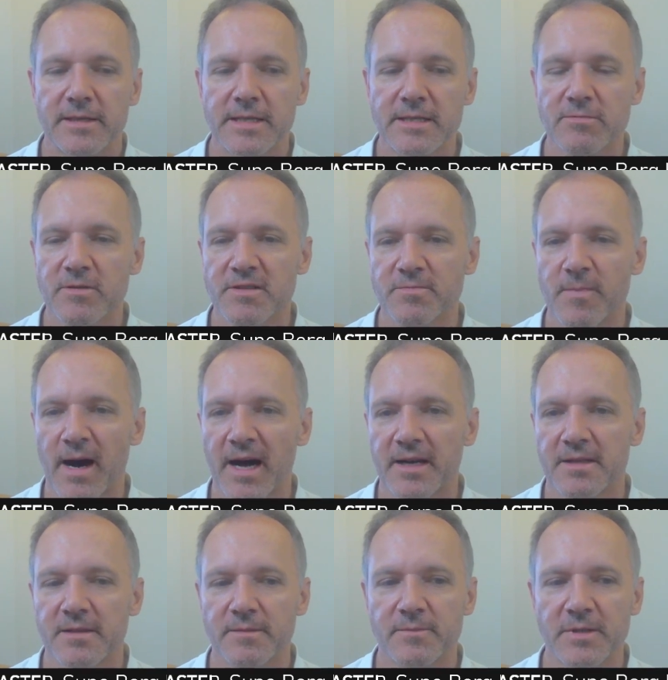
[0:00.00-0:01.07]
this was
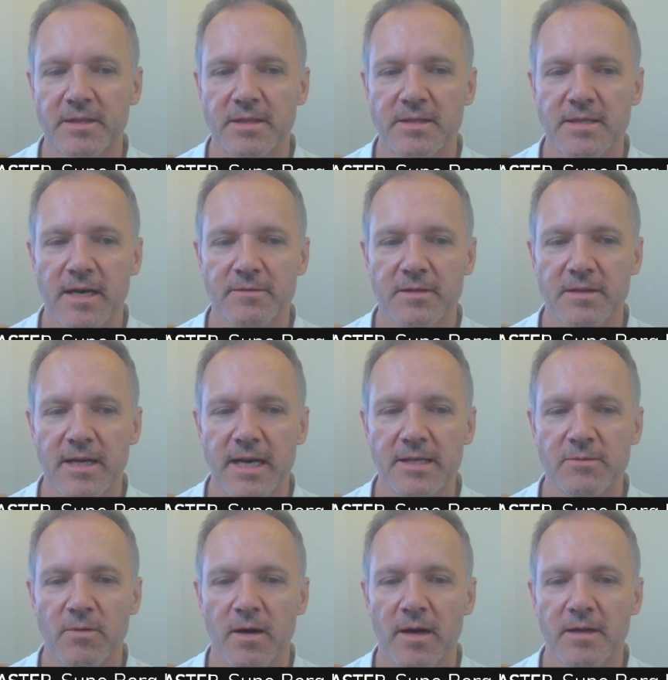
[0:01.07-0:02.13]
smart, because after knight
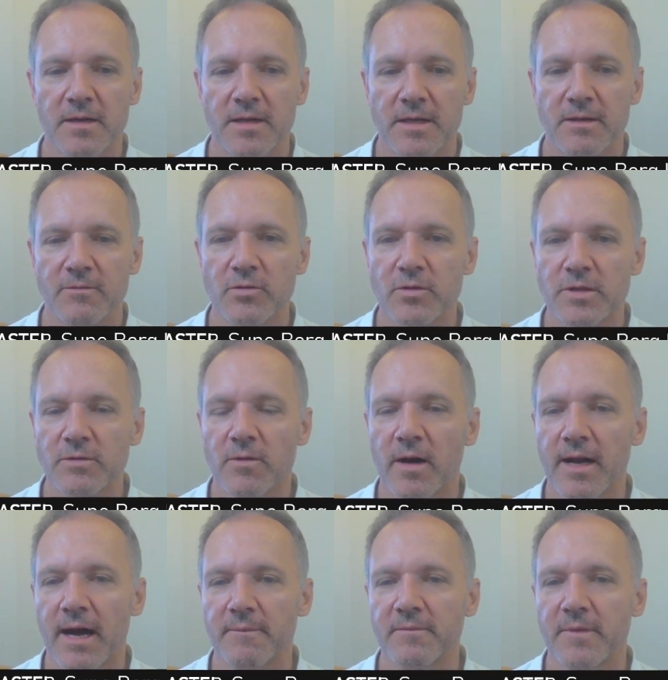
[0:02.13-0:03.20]
e1, rook
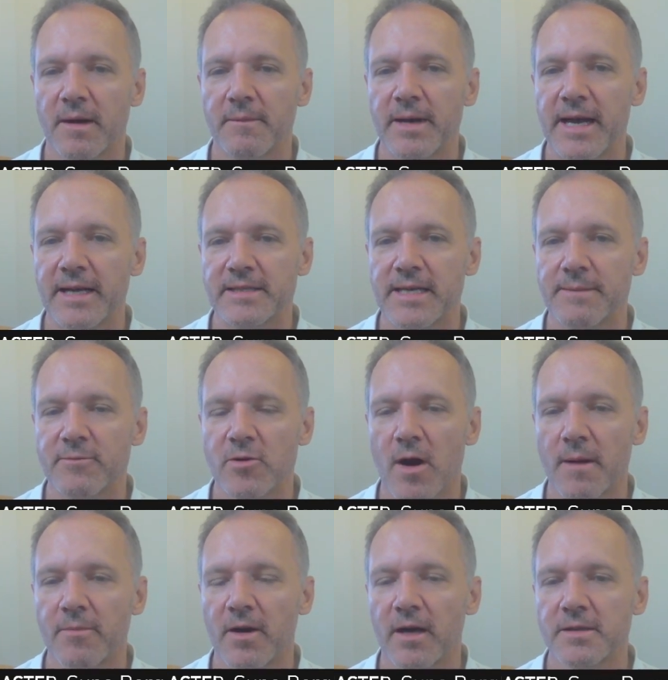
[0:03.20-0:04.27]
d1, I'm ahead tempo
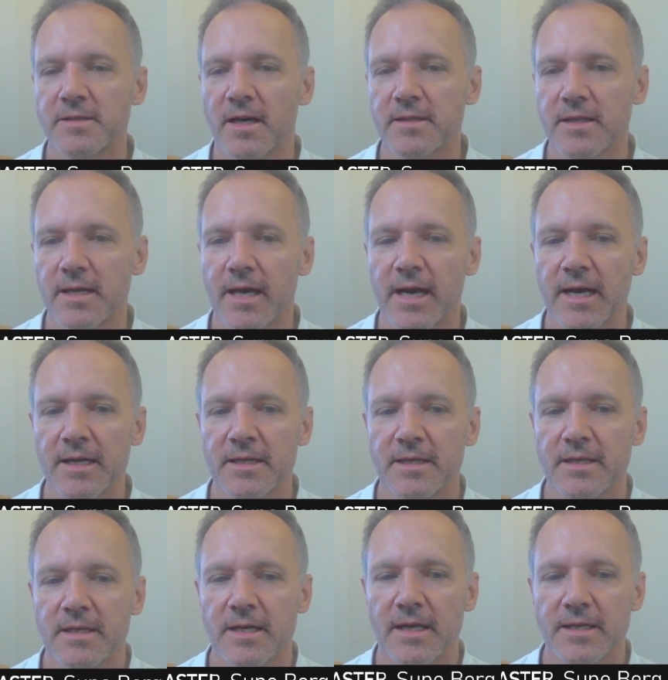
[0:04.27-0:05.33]
up on the other line,
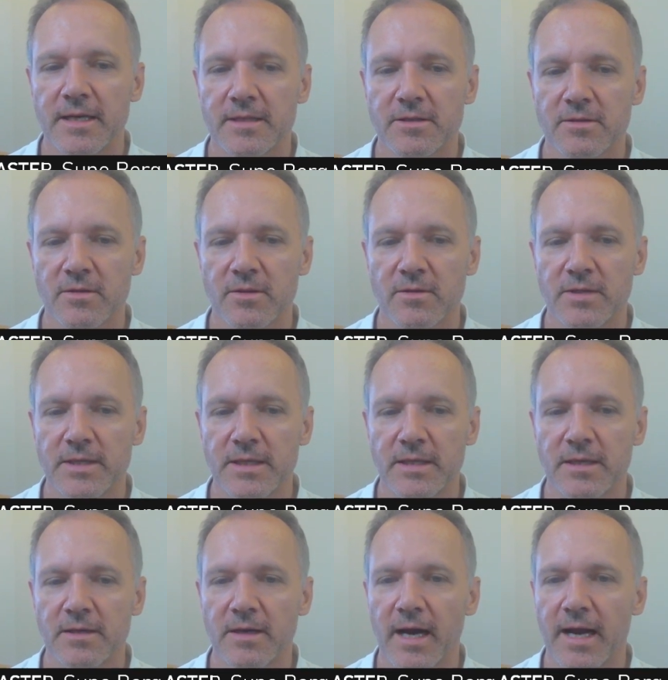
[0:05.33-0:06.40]
and he has to go
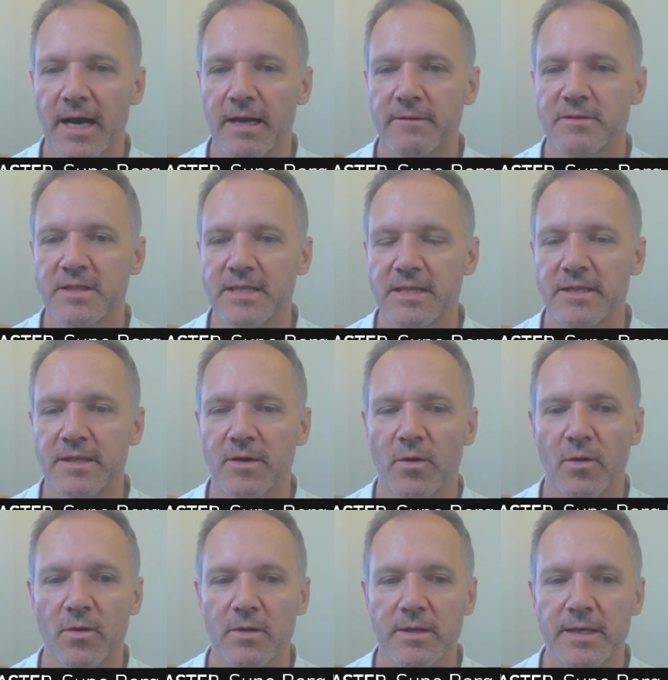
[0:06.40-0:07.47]
here, and I have seen it
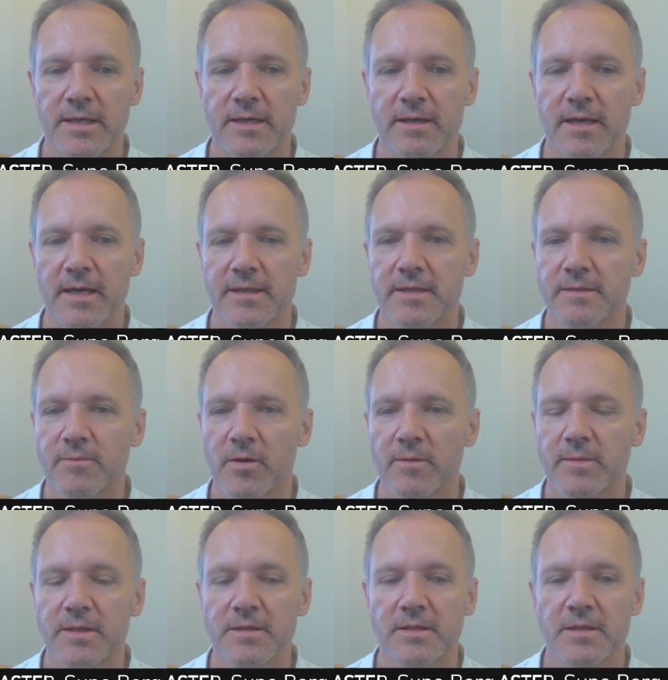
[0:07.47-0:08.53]
all here at this
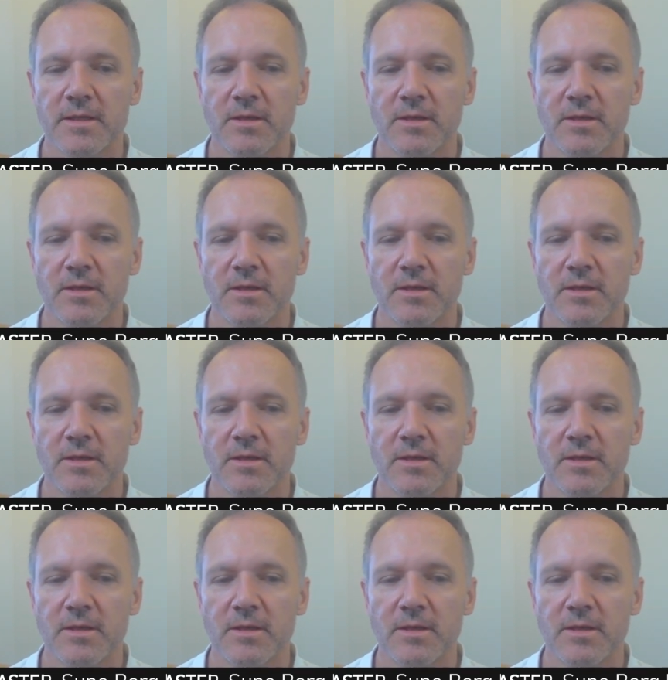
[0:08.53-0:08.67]
moment,